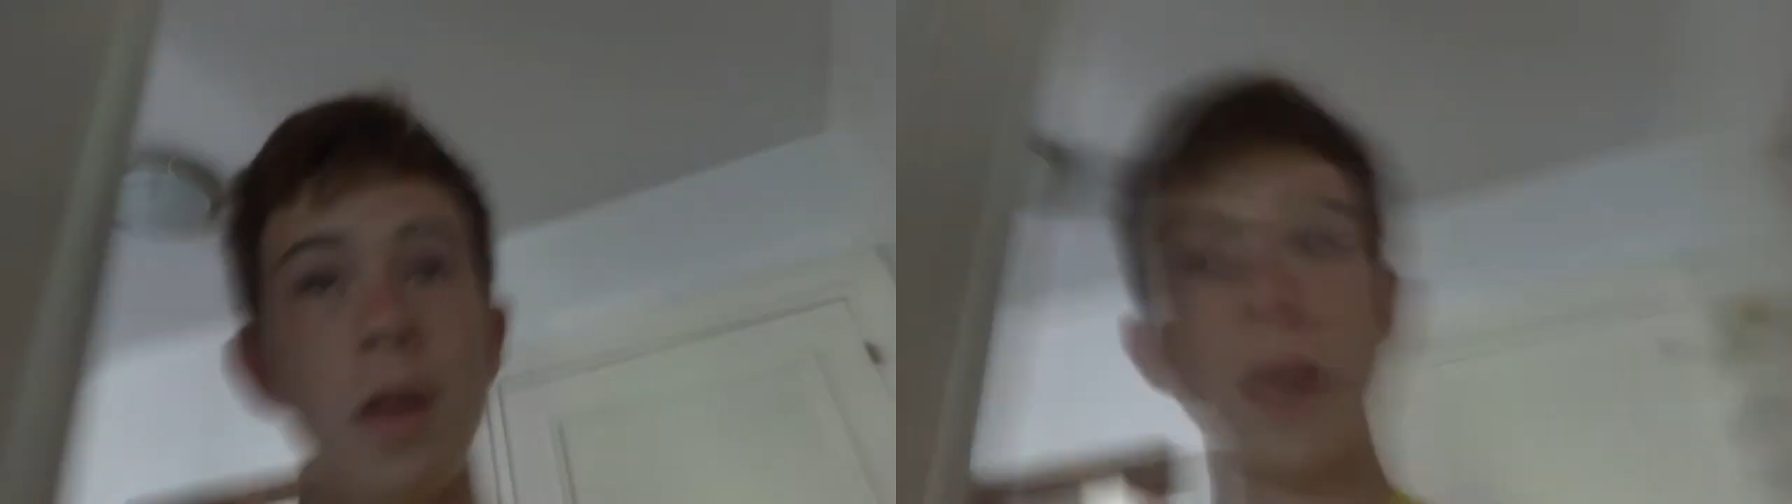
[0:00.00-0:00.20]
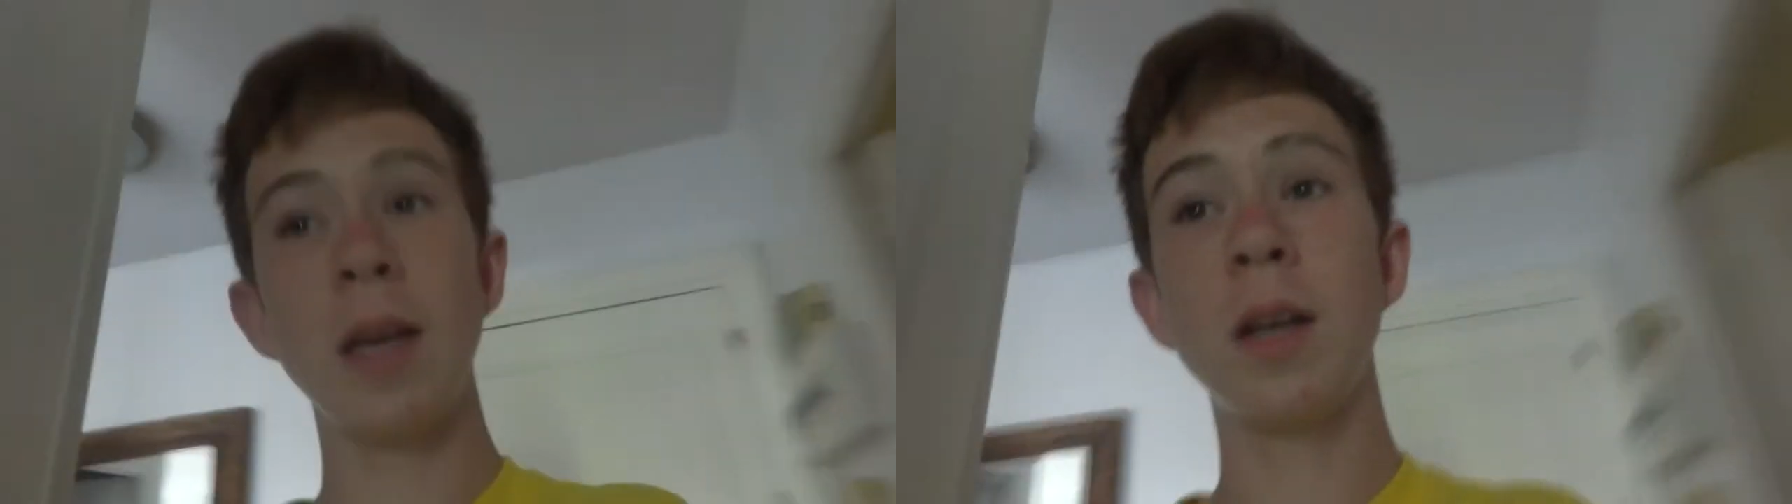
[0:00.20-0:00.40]

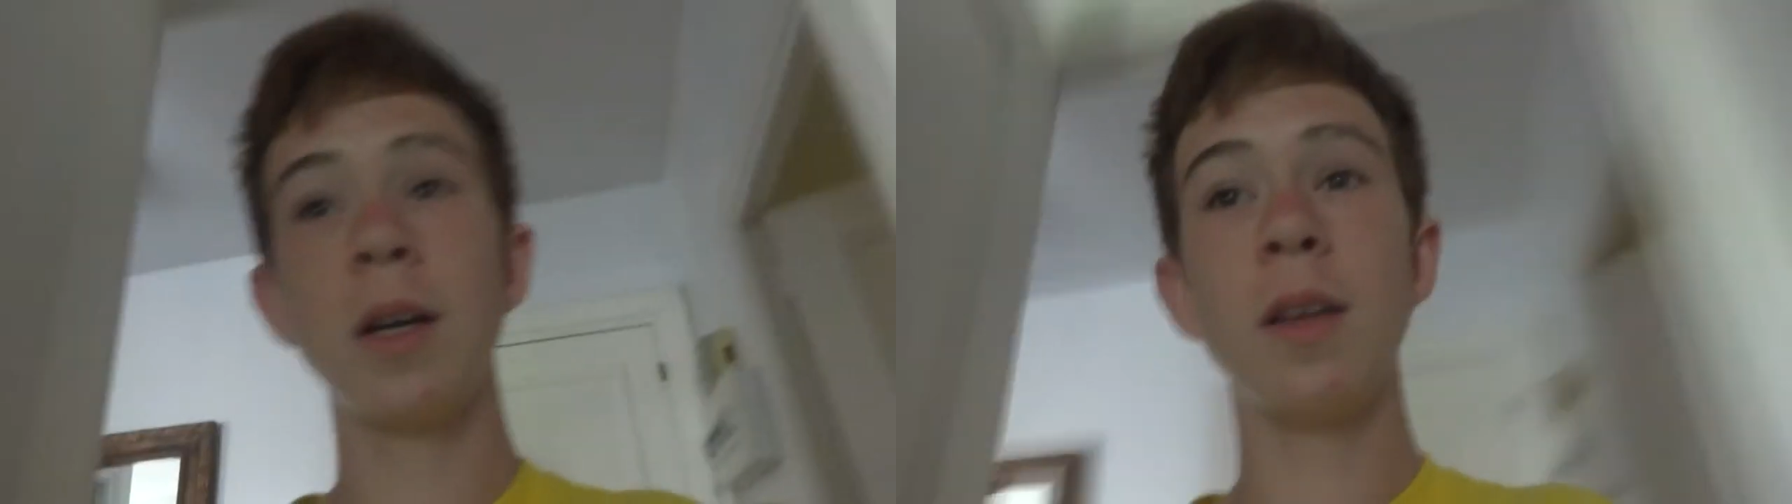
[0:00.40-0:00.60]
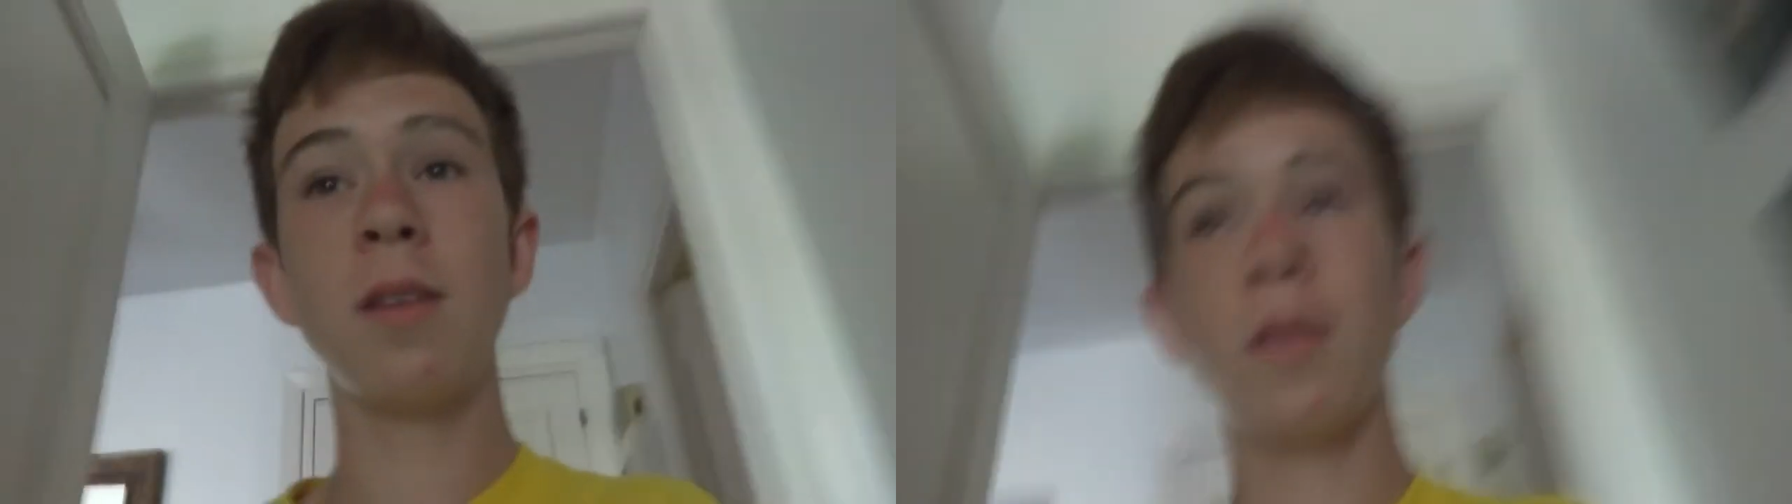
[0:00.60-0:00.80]
Hey
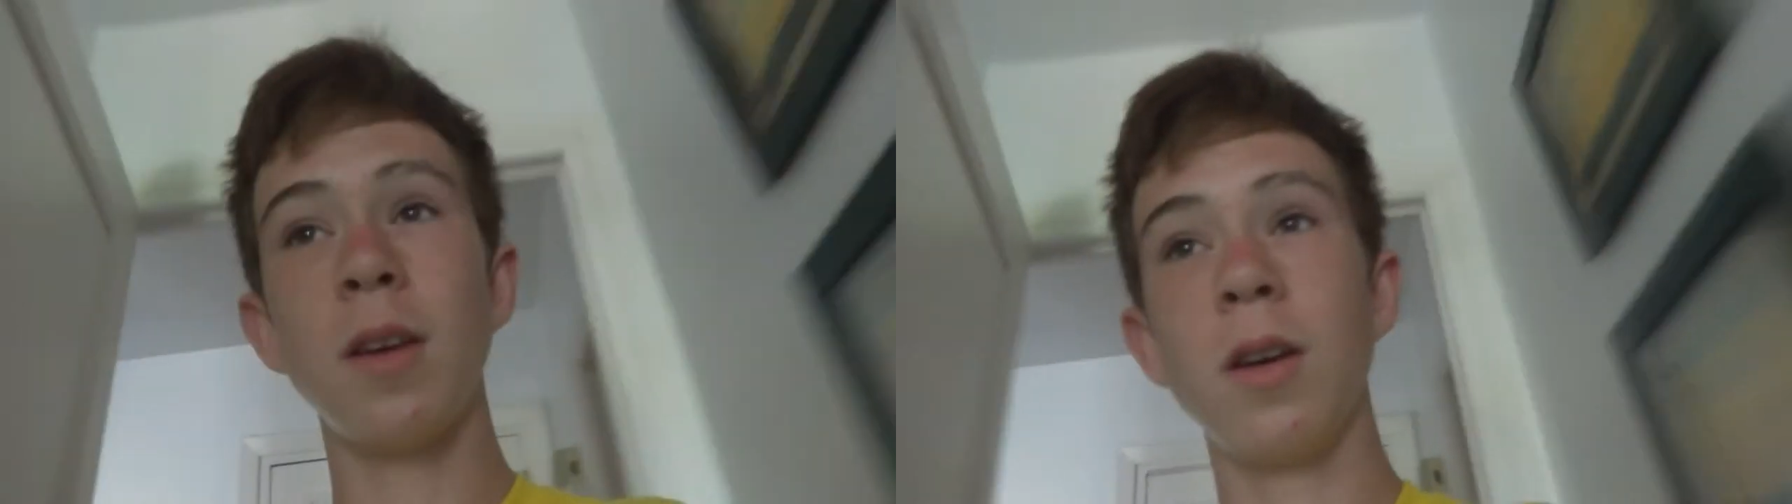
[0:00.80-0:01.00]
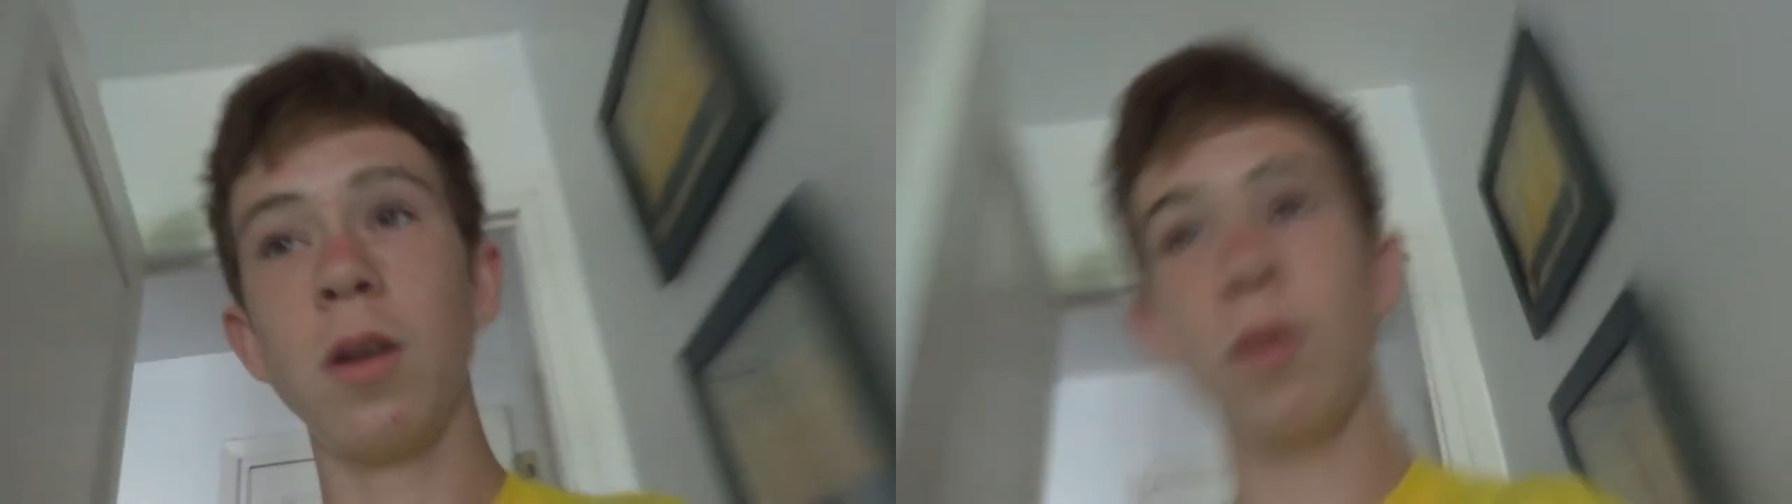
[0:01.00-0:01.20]
guys,
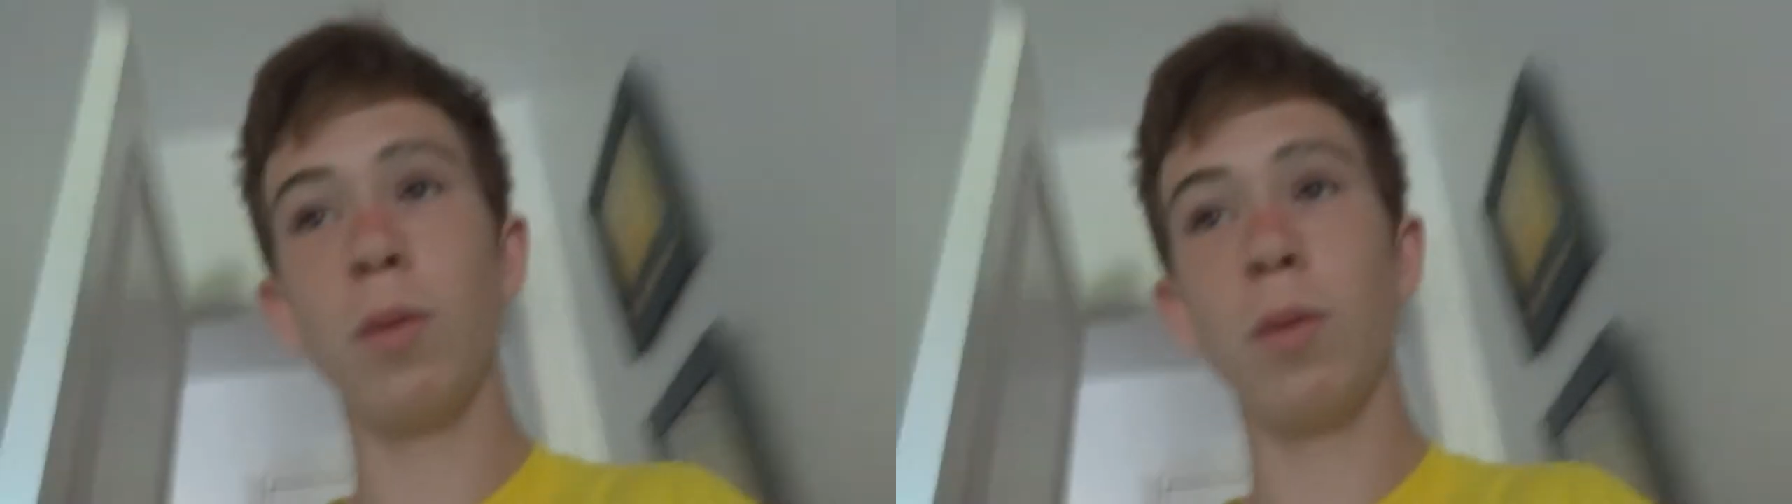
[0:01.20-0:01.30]
so